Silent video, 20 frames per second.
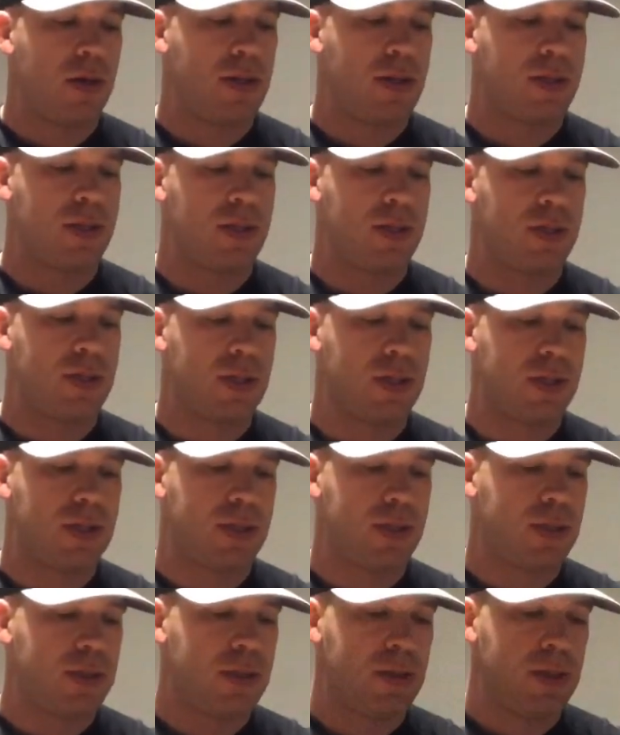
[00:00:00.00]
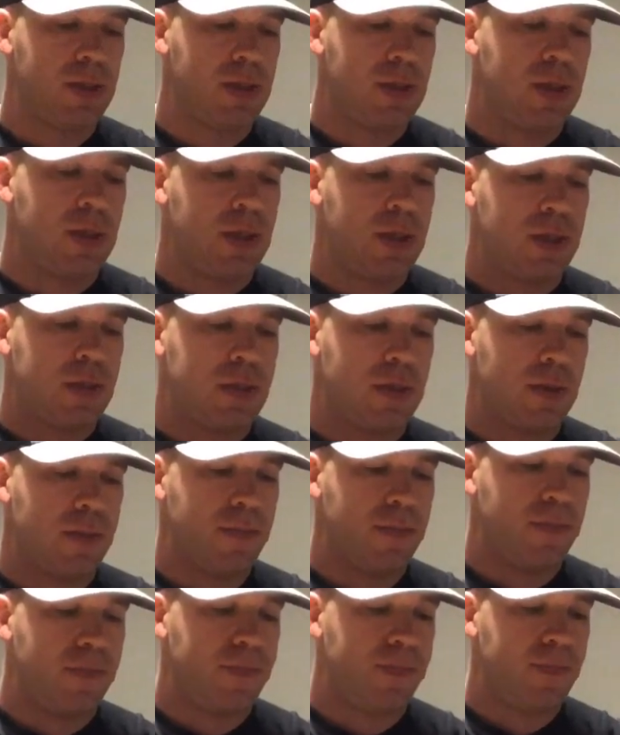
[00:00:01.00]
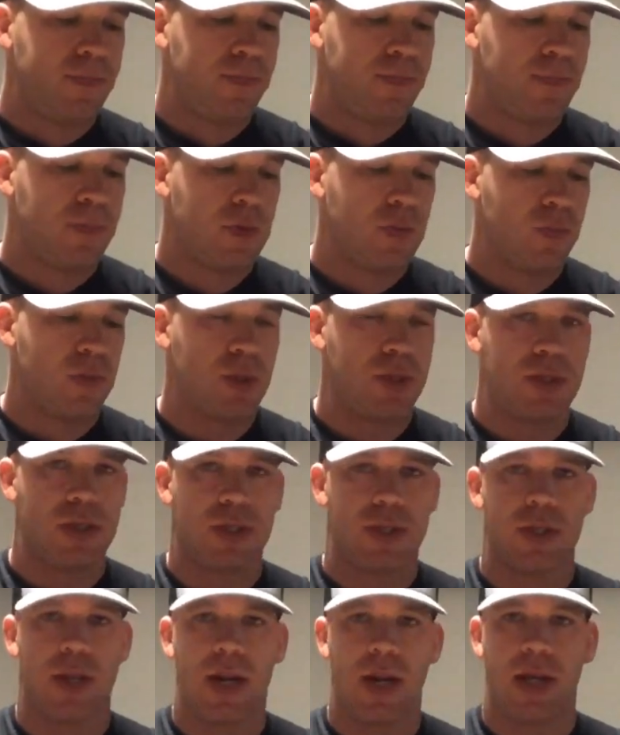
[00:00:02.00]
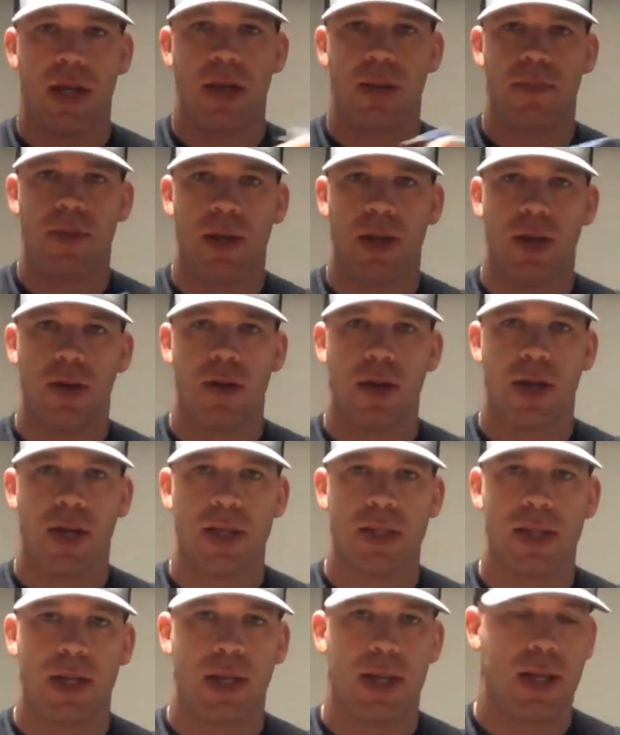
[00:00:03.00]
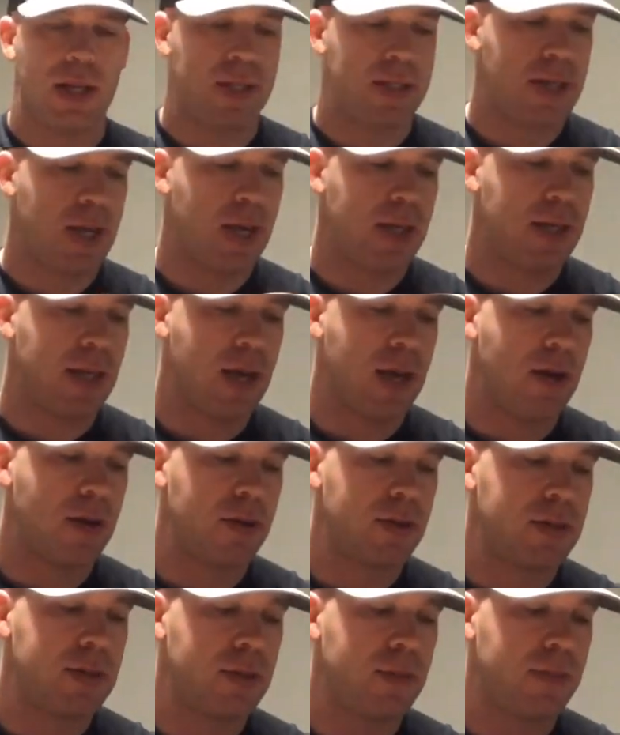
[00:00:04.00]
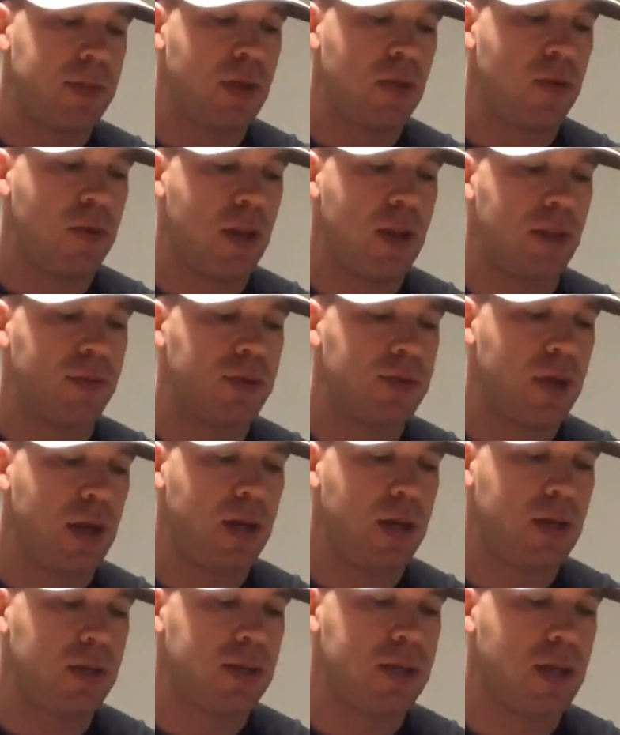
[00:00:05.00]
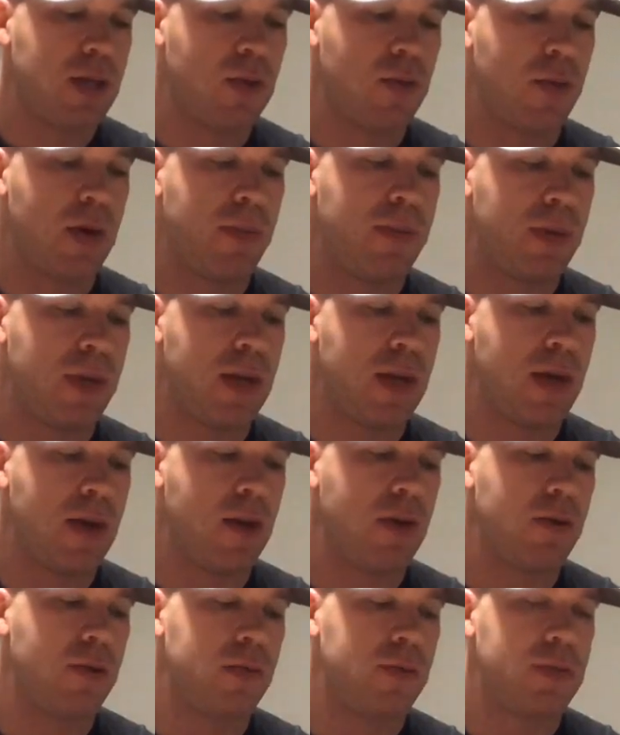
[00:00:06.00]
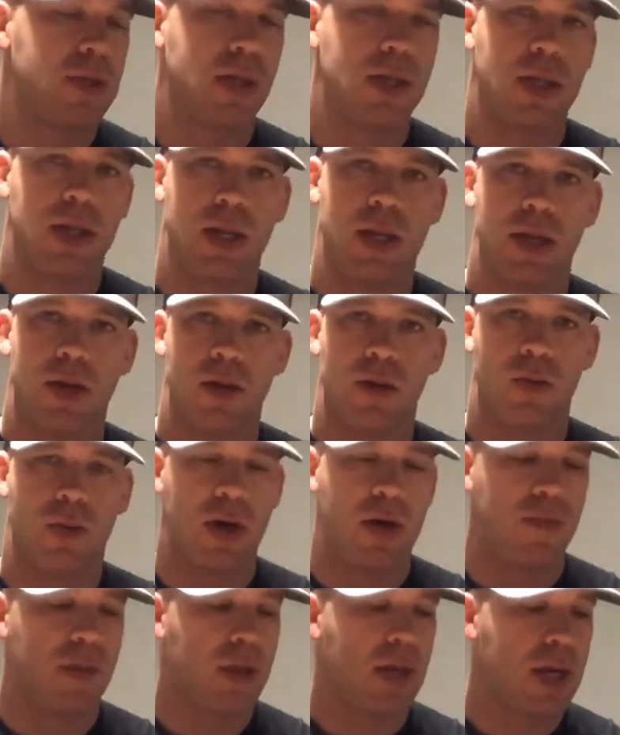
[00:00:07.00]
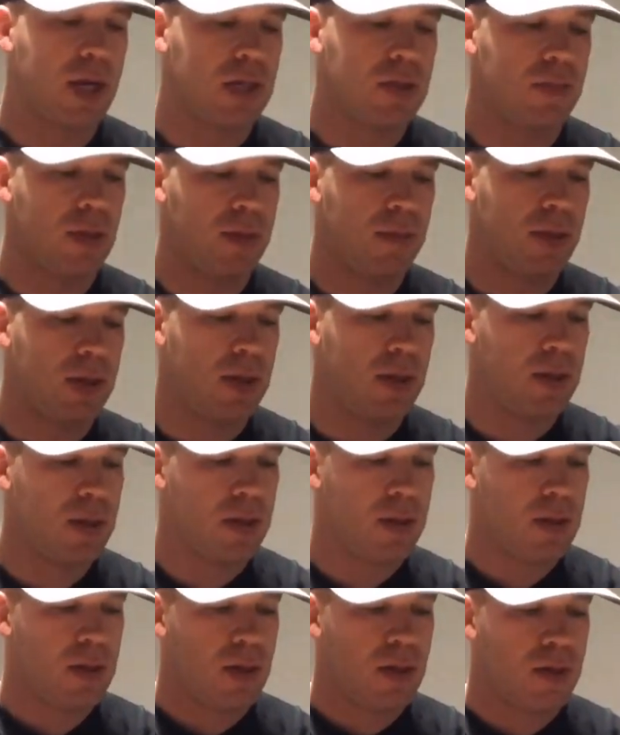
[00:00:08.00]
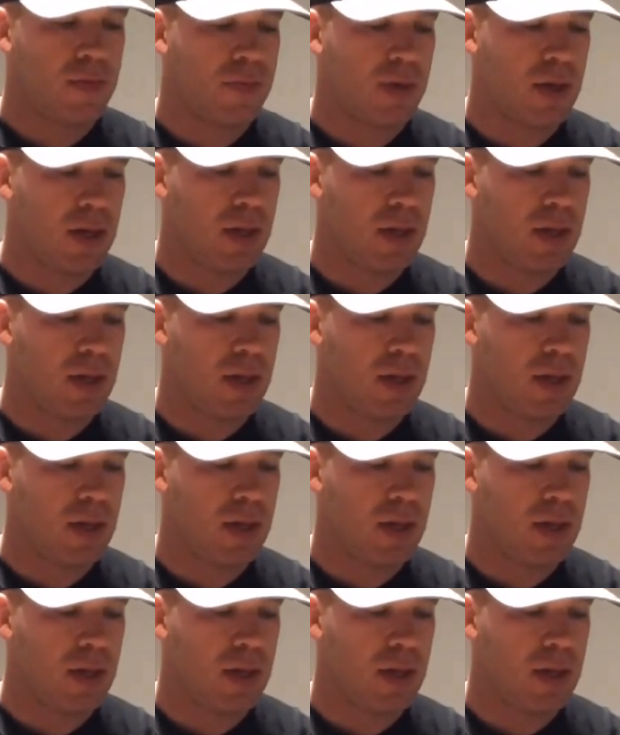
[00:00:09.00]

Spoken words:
This is just some wrenches that I keep in here in case I need to take down something while I'm training, take a weapon down, or to clean it, or whatever the case may be, if I